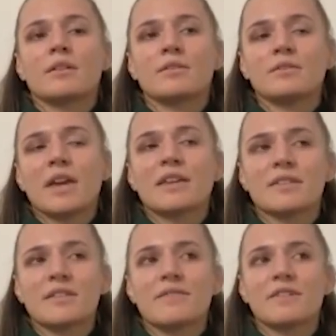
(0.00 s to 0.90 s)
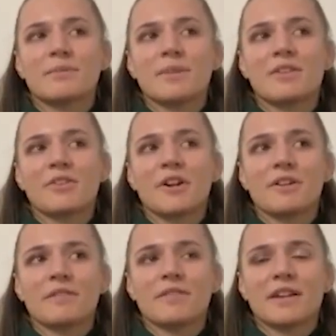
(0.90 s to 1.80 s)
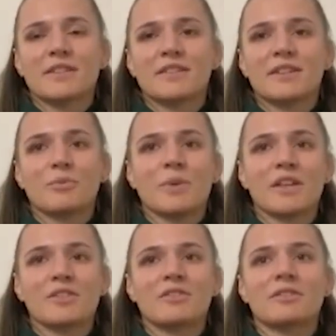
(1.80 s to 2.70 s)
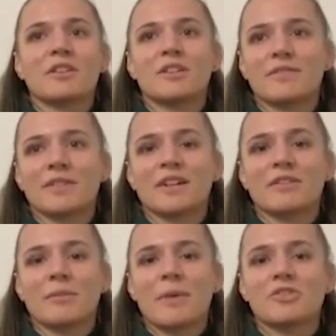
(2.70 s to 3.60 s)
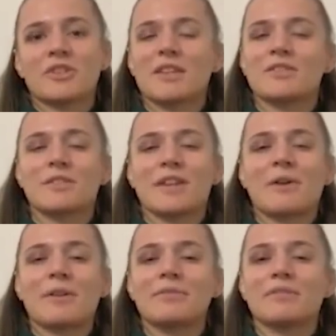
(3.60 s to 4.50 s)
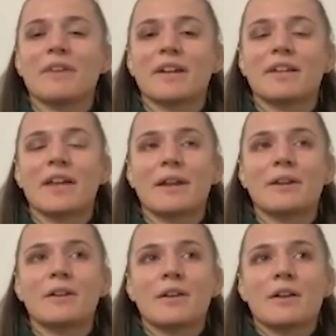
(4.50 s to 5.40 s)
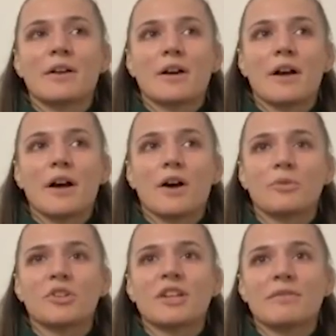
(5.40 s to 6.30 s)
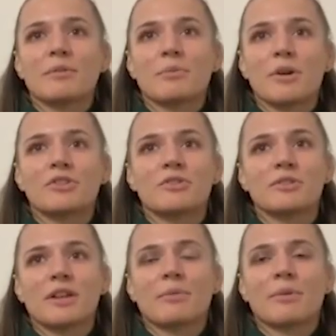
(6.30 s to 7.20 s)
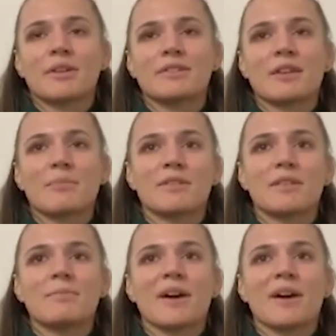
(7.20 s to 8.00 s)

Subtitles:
Yeah, so it's definitely something I thought of. If Alexa did win, they're definitely going to rematch again. So then I would have to fight again, which I definitely would want to, because I would want to stay busy.